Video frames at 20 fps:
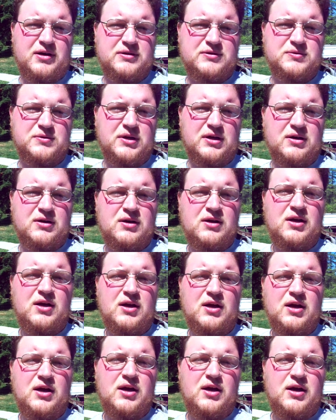as well,
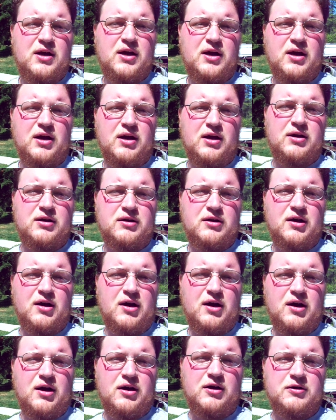and
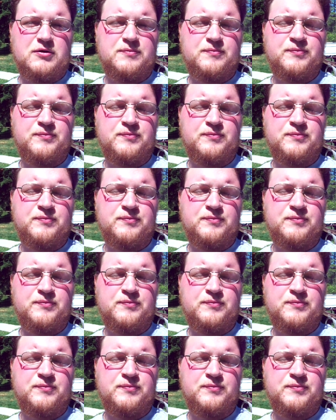or